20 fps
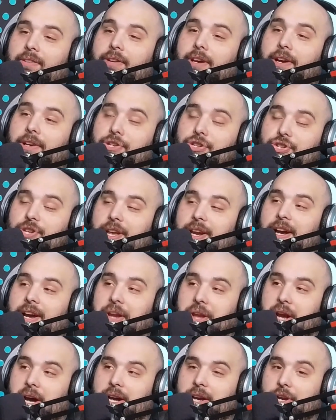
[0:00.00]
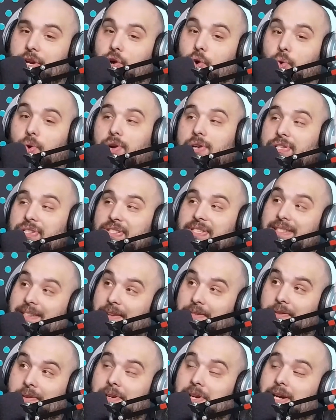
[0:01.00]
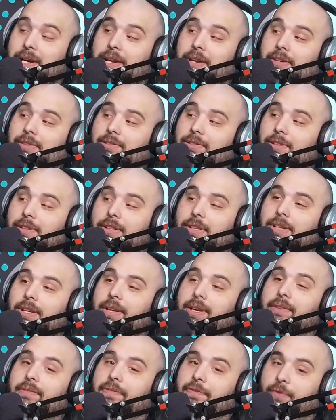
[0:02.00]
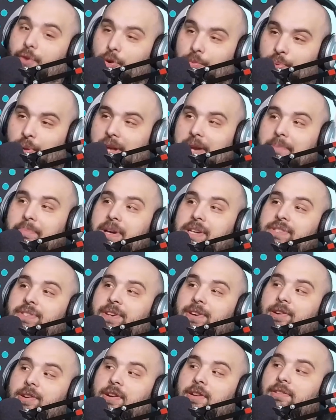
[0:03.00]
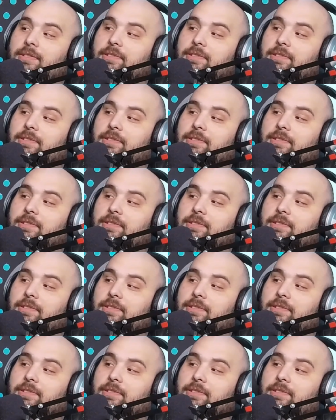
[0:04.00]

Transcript: a Jedi Knight or a Sith Knight in full plate Beskar.